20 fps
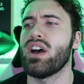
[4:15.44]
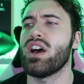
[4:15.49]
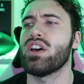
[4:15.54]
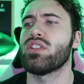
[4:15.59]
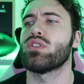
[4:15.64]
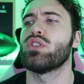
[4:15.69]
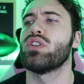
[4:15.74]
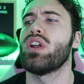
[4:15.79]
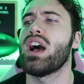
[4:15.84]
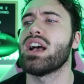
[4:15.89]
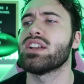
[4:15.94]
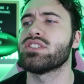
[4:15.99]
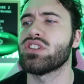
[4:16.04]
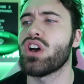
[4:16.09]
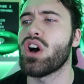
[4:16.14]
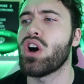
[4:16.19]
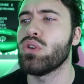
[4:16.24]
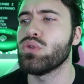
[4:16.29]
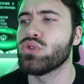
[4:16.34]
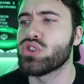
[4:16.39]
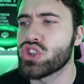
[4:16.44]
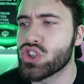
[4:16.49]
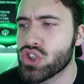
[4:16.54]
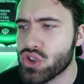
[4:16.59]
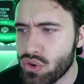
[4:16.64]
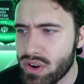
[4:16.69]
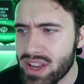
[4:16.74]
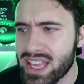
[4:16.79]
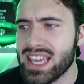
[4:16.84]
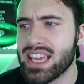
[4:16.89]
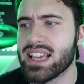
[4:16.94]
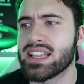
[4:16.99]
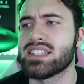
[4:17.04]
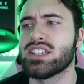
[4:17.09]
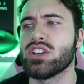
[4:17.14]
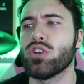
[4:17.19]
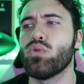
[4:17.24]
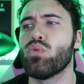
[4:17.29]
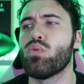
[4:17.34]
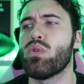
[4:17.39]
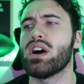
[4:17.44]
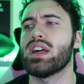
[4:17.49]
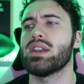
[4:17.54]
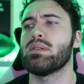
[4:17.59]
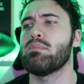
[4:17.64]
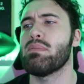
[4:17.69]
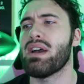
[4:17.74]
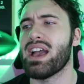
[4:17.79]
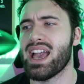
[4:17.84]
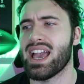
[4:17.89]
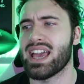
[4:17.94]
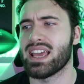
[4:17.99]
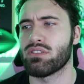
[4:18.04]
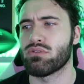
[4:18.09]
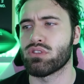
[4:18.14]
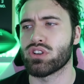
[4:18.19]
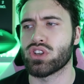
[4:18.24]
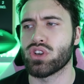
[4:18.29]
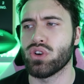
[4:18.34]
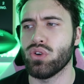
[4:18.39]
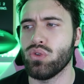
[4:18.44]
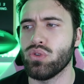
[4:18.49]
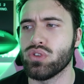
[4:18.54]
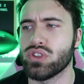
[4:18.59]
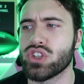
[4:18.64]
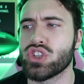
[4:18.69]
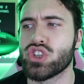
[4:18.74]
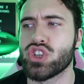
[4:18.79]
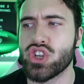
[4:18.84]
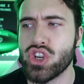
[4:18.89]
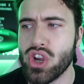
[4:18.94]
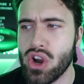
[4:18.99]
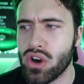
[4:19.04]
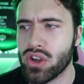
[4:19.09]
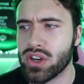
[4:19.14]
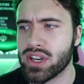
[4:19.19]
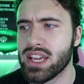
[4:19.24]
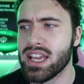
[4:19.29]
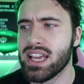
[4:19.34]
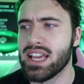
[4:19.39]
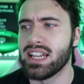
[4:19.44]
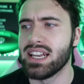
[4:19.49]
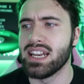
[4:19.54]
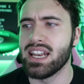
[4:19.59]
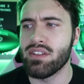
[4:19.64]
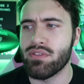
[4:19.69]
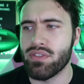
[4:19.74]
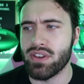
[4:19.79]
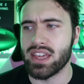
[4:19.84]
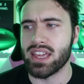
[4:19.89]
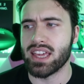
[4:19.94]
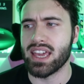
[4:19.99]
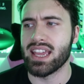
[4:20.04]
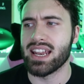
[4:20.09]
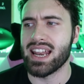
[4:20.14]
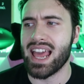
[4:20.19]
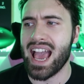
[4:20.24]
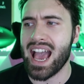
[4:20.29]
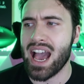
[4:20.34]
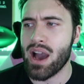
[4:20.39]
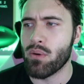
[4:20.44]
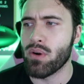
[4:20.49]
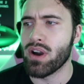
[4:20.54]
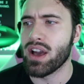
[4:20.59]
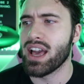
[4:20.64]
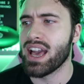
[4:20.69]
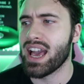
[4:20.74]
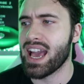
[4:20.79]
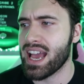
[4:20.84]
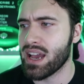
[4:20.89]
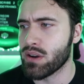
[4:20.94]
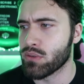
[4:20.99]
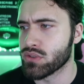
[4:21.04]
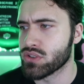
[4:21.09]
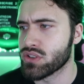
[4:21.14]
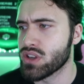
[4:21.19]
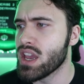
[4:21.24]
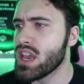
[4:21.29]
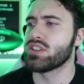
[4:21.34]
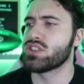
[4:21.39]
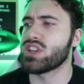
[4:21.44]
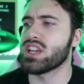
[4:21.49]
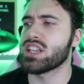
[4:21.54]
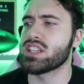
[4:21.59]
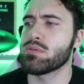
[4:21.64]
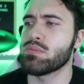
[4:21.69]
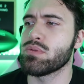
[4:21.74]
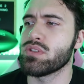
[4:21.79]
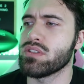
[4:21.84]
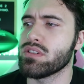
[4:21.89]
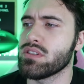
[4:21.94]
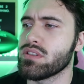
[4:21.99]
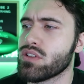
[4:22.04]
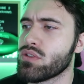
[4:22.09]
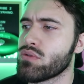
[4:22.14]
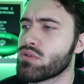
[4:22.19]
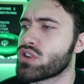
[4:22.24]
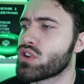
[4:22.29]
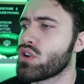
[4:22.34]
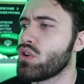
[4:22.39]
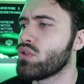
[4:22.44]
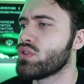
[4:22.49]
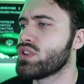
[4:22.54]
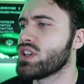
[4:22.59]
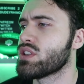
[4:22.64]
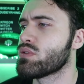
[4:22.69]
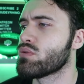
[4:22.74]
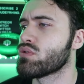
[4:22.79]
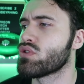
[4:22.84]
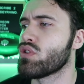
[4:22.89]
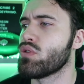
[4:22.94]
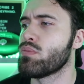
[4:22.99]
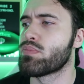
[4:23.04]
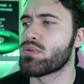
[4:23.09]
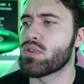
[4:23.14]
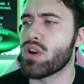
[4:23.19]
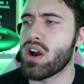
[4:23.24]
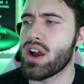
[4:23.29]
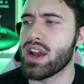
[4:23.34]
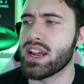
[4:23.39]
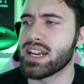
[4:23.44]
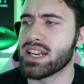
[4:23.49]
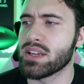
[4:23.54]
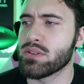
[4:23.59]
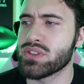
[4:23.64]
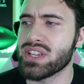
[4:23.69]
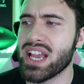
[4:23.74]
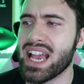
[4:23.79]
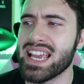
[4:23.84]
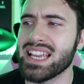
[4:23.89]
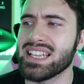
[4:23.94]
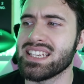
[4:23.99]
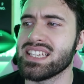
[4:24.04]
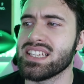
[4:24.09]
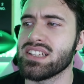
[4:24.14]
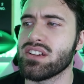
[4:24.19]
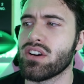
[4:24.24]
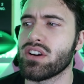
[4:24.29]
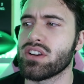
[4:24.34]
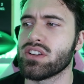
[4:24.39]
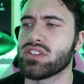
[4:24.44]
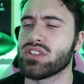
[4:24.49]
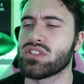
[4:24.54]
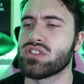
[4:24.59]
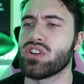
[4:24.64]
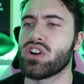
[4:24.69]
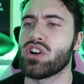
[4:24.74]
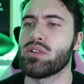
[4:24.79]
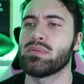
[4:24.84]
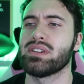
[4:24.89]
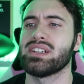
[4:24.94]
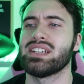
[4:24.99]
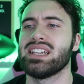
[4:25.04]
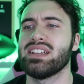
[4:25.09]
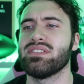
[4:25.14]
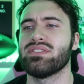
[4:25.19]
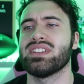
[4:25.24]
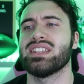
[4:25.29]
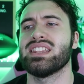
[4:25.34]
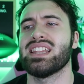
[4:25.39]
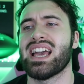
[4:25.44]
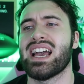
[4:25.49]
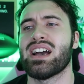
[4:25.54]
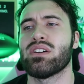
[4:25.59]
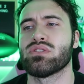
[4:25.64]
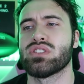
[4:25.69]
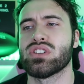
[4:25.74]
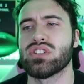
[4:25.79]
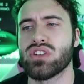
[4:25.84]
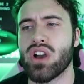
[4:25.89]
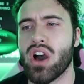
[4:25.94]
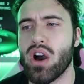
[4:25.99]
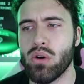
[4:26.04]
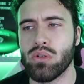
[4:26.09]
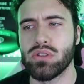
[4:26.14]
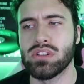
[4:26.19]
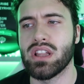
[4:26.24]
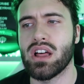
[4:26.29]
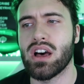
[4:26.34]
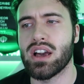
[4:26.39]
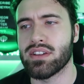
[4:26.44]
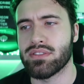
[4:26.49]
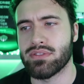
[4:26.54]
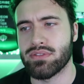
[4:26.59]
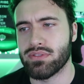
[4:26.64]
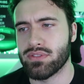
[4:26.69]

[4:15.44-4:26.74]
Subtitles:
further and asked the whole street until one man recalled a John living in our house. The gentleman who recalled this was called Brian. He was 89 at the time and had lived in the house his whole life.